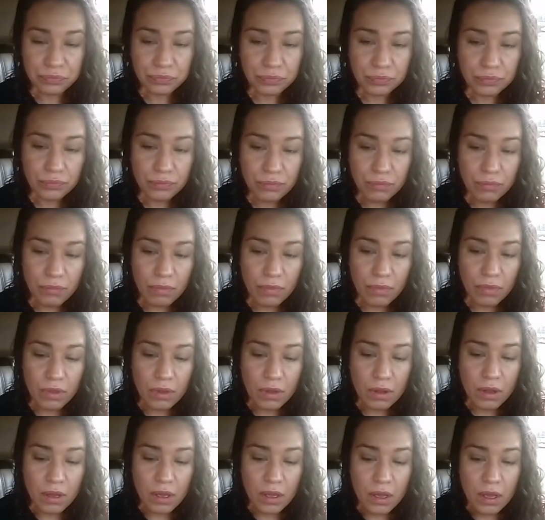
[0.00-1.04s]

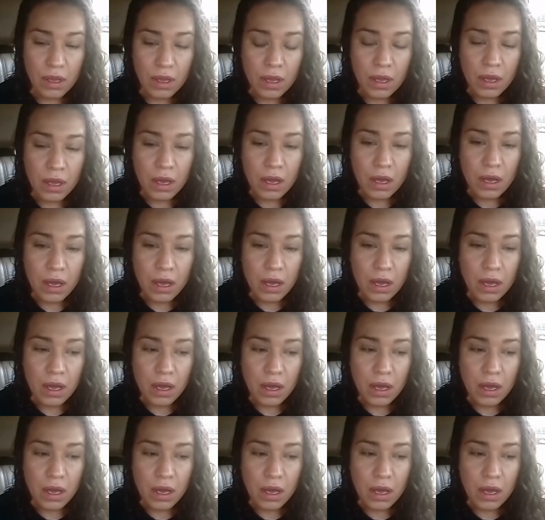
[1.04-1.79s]
(no one is talking)